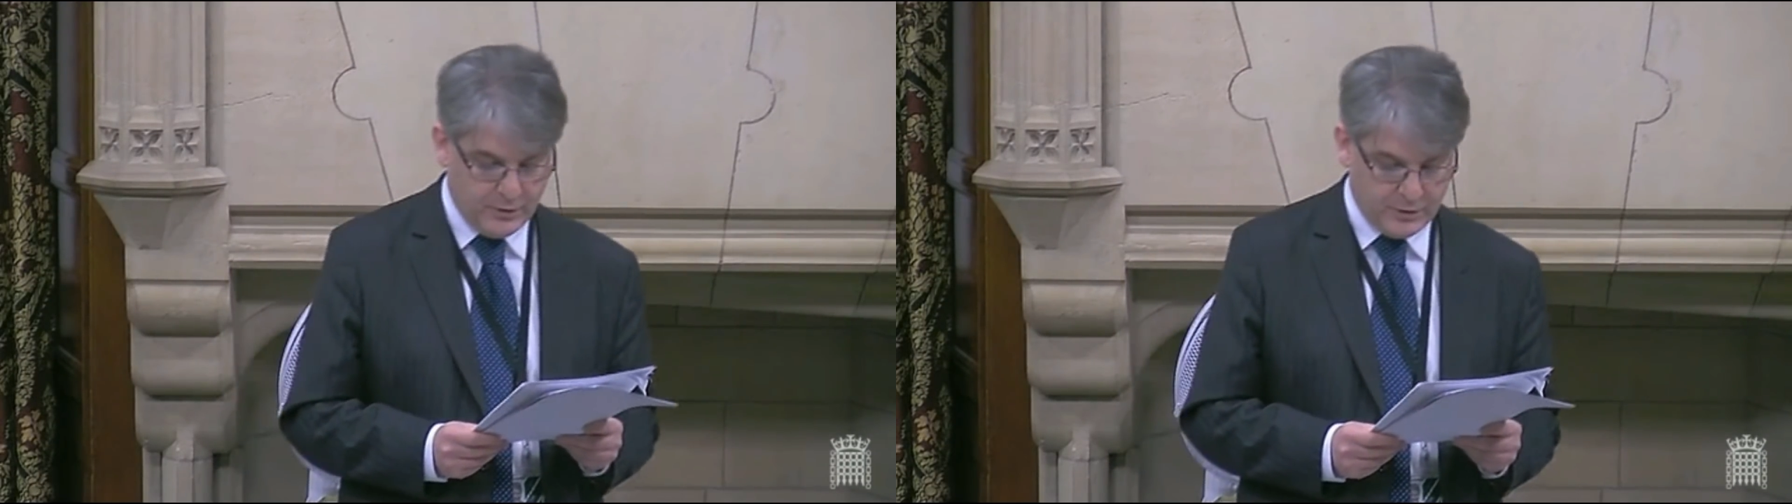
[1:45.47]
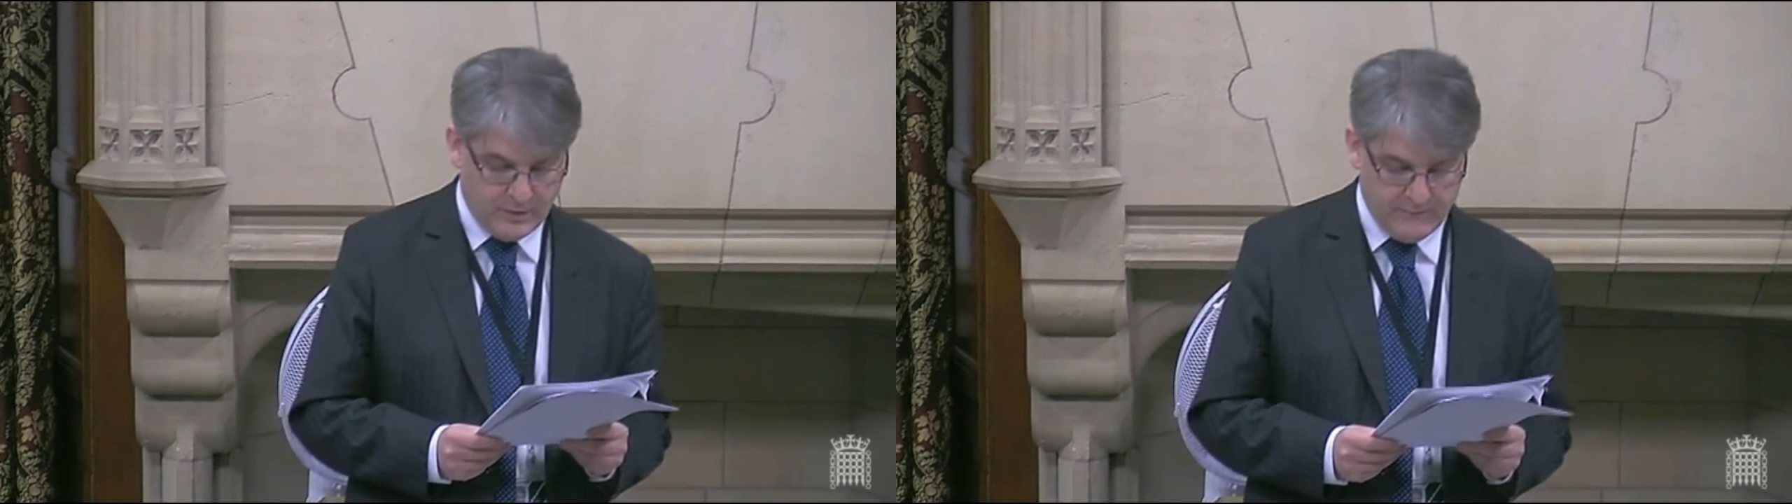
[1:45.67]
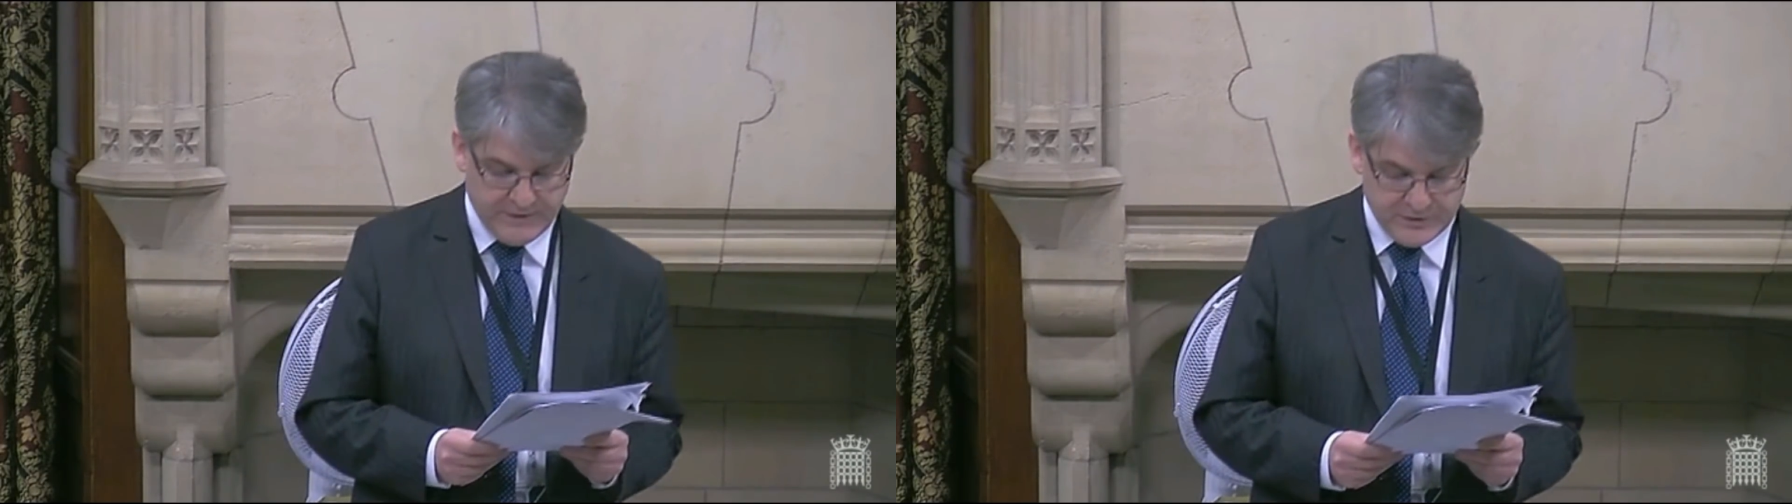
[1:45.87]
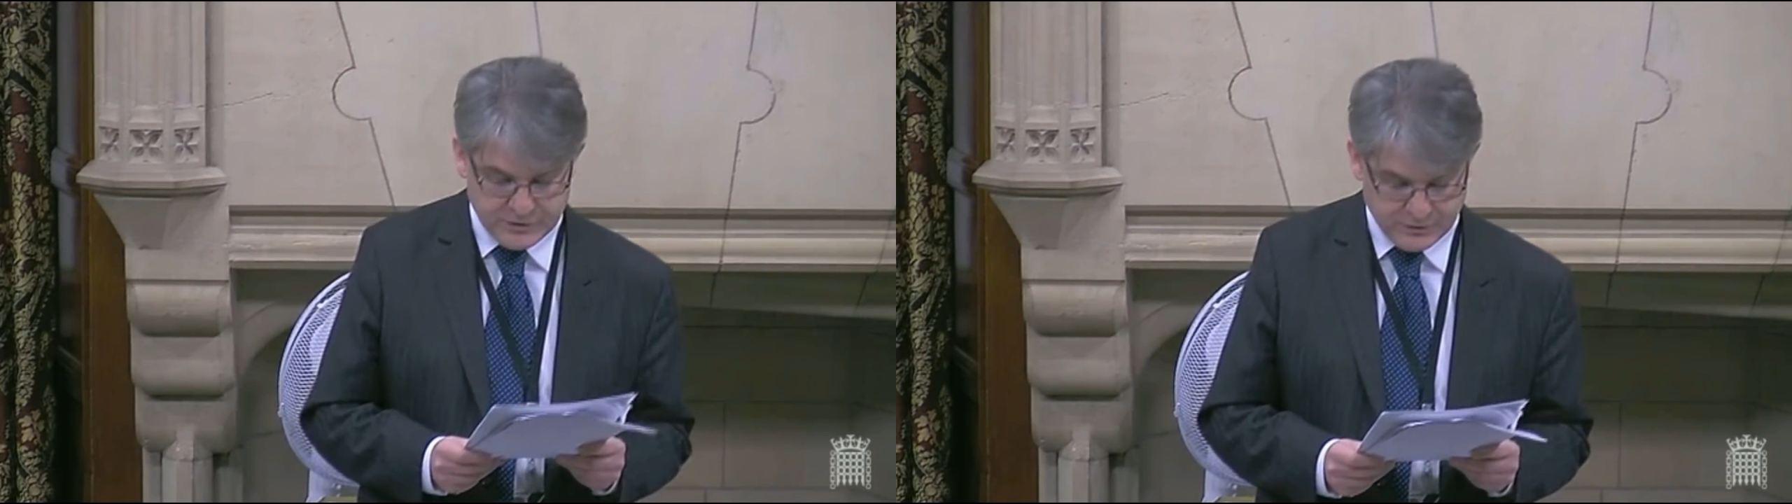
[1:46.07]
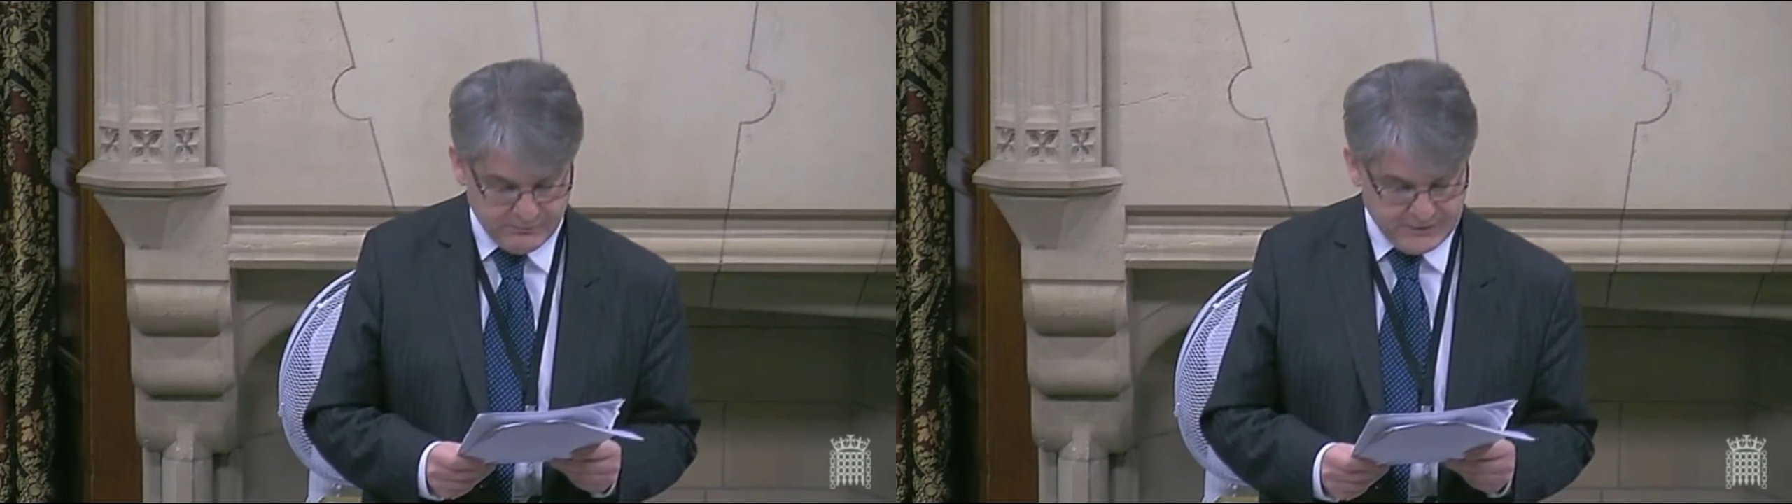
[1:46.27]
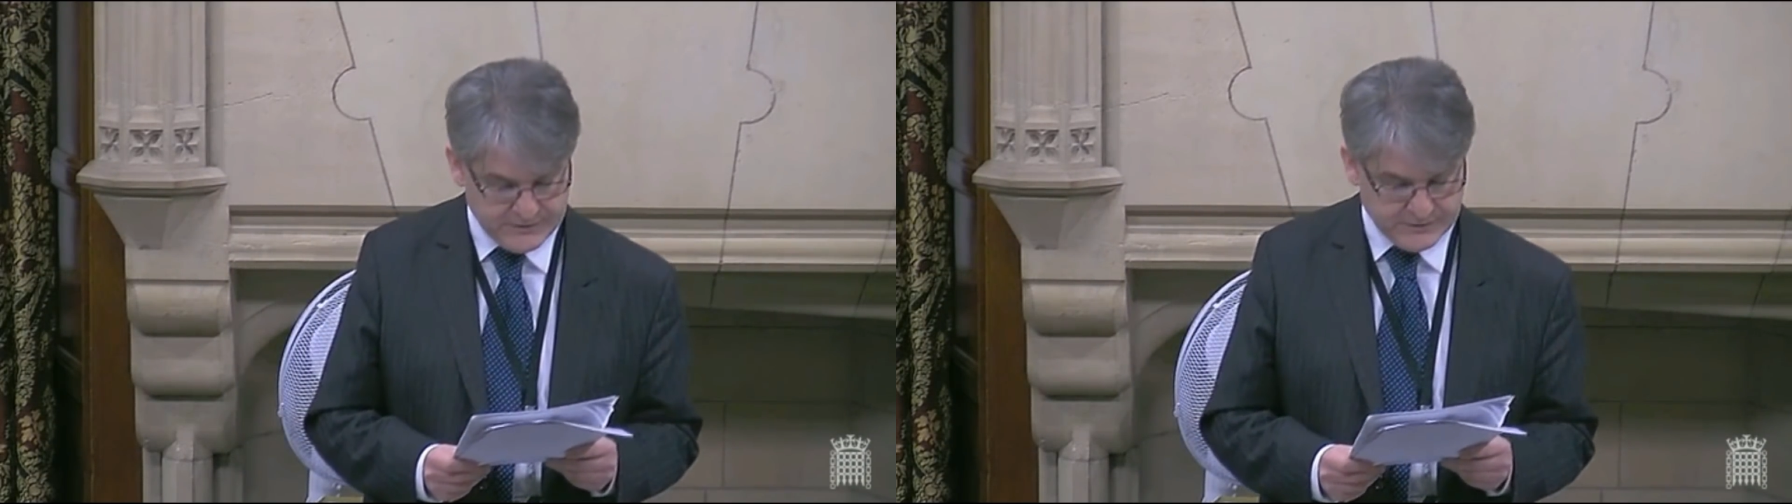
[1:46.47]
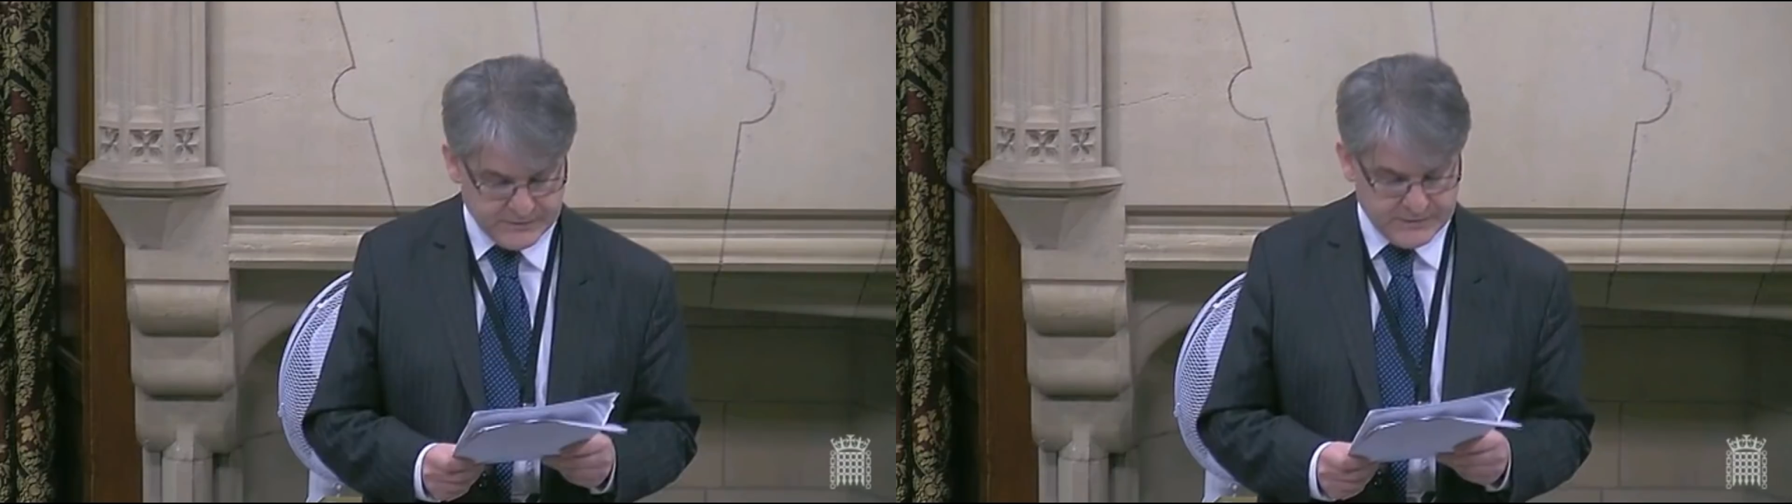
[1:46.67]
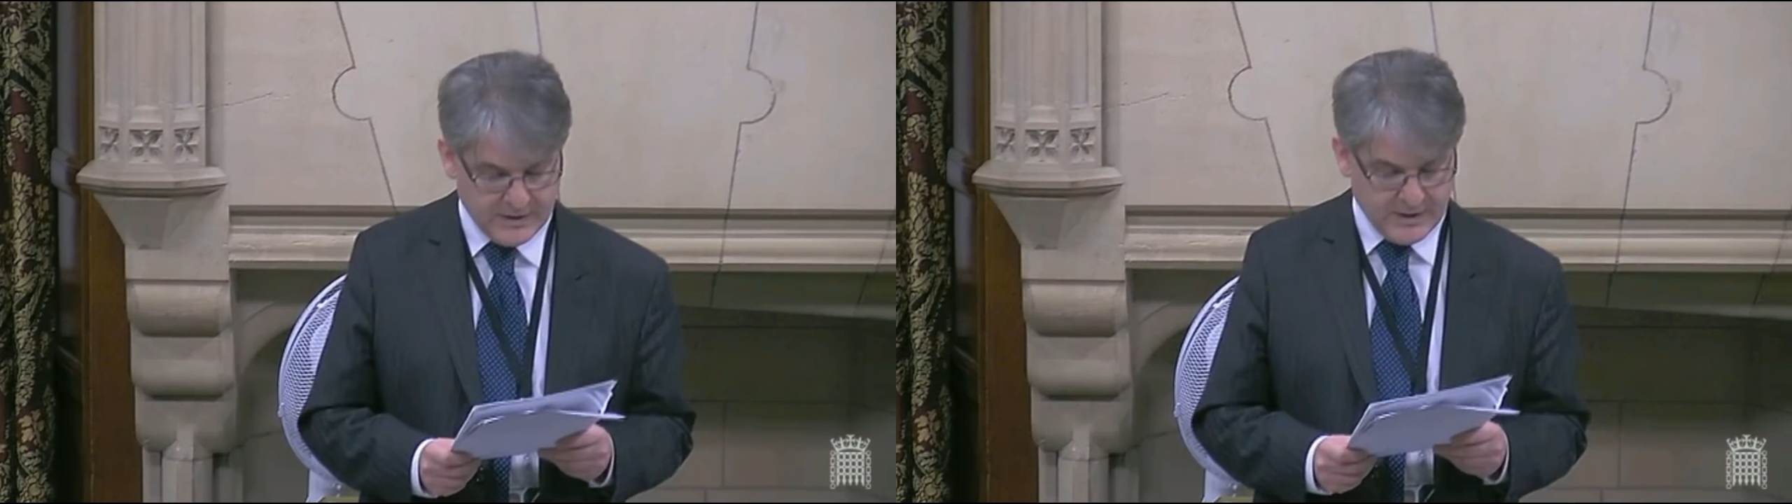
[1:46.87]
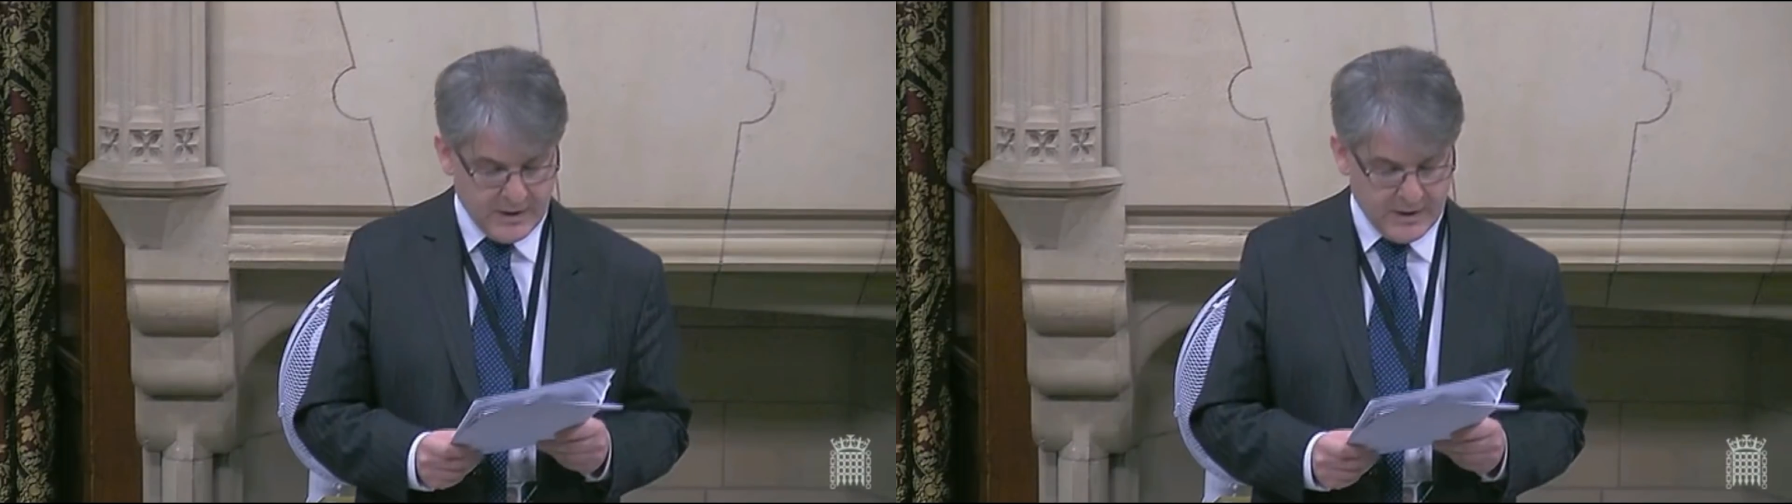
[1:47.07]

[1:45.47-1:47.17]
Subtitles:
or conventional reasons,